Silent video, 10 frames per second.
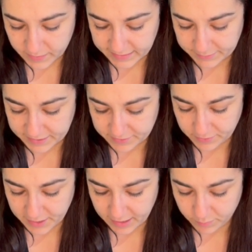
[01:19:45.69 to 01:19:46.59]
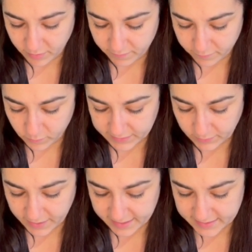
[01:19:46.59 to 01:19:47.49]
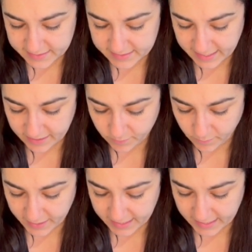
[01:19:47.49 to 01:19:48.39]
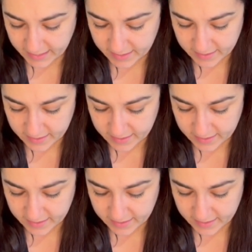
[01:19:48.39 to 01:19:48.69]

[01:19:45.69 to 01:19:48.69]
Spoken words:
So I do 8.4 squared, take away